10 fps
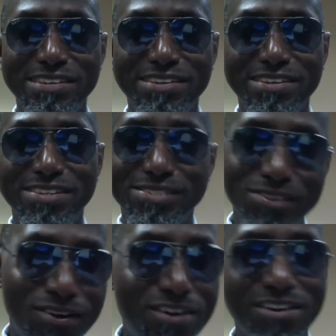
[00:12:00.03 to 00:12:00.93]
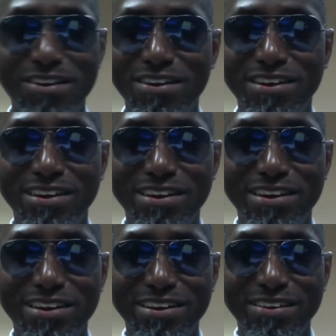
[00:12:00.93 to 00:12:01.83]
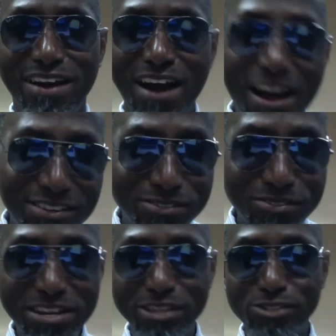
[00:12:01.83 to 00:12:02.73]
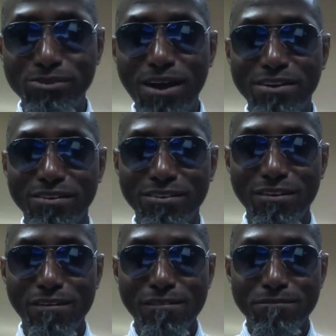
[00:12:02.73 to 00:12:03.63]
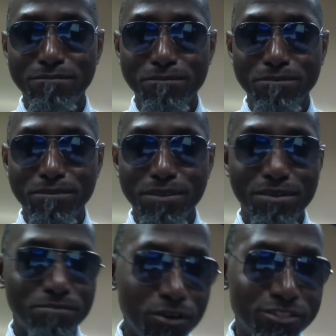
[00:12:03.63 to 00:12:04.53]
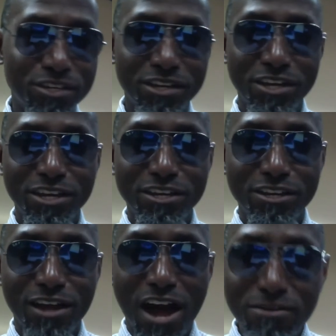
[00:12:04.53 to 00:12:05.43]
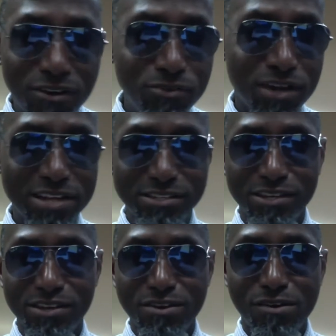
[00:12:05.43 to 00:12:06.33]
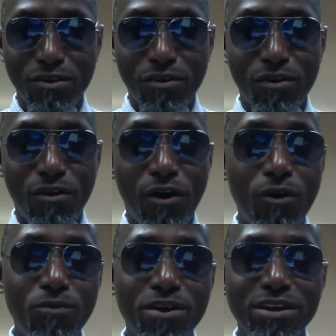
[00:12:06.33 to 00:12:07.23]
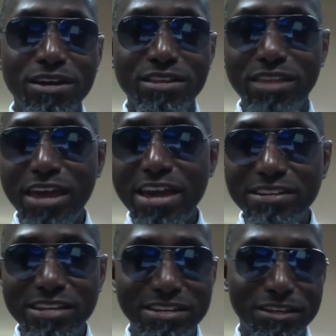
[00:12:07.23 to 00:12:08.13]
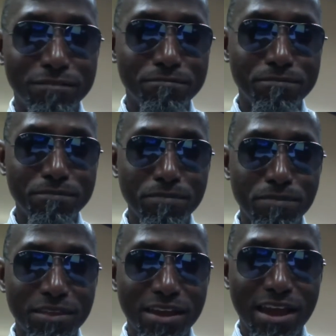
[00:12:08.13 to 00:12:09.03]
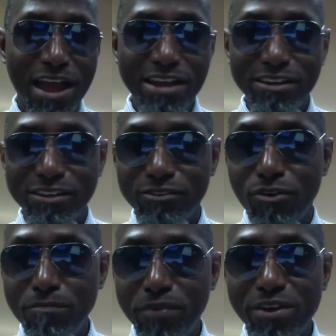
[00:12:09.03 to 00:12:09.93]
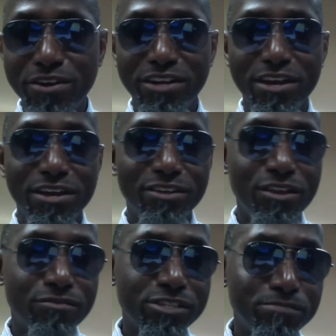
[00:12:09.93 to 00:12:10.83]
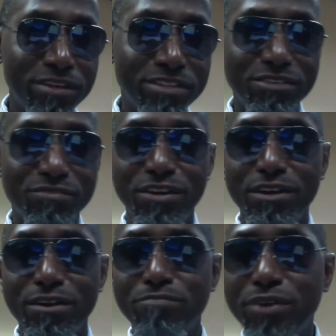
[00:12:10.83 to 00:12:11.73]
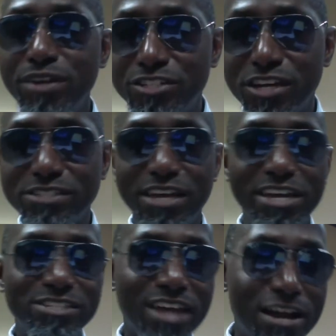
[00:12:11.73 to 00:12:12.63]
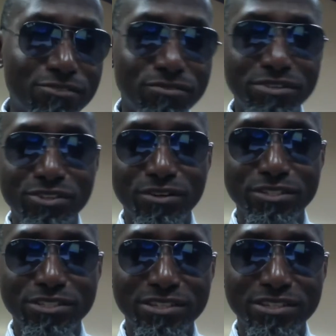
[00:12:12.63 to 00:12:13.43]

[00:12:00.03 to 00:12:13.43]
So, on to the next one. But have a look at how they ended and comparing their respective predictions against the actual result.